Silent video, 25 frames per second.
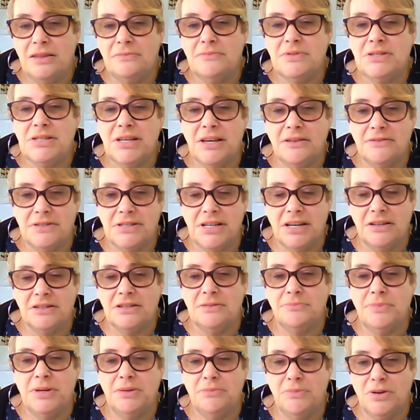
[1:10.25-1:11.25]
themselves out
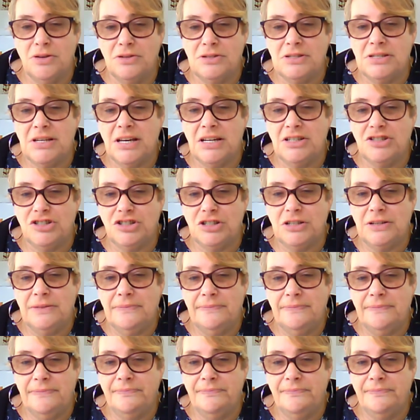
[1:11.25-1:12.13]
to be Moe Sargi.